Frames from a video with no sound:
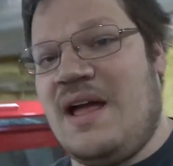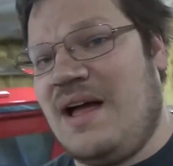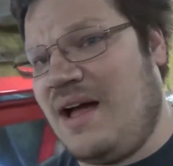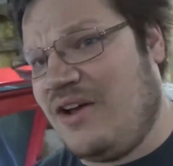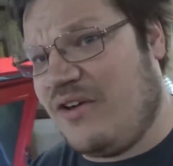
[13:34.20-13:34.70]

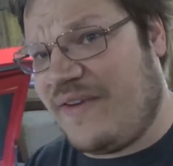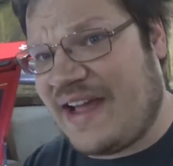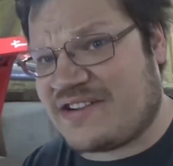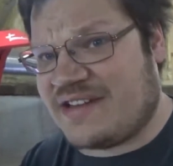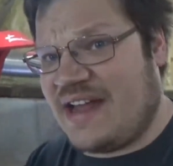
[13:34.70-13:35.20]
I don't know if it
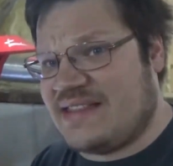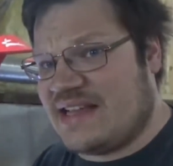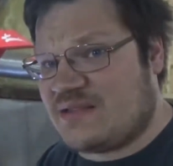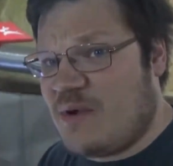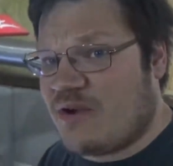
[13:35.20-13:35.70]
actually got
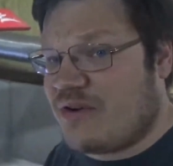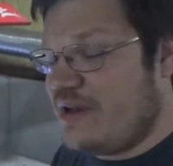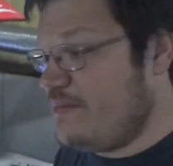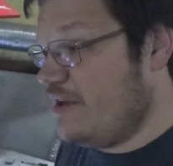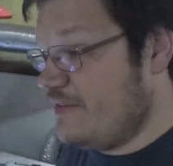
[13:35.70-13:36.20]
that smoke
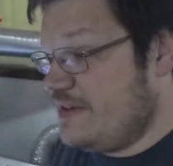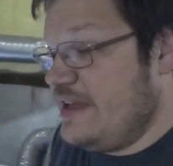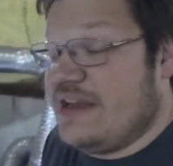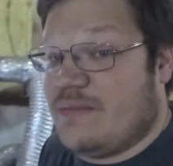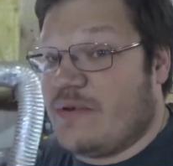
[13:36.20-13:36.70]
ring, but if it
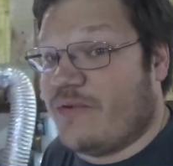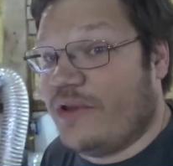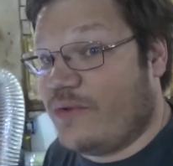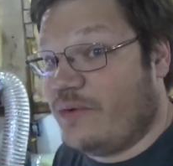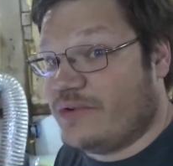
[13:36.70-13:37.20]
did, it'd be
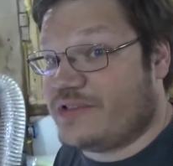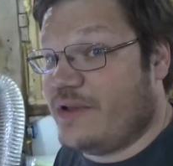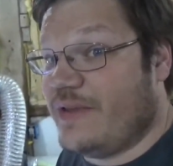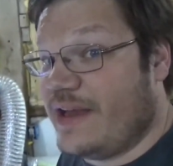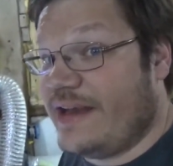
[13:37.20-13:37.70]
really cool to
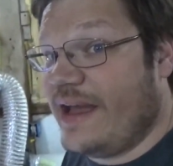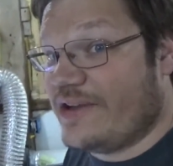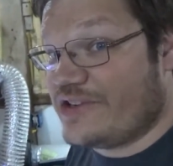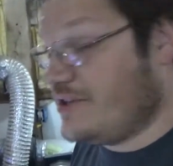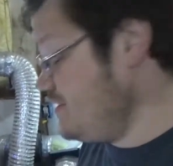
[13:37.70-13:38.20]
slow that down, show it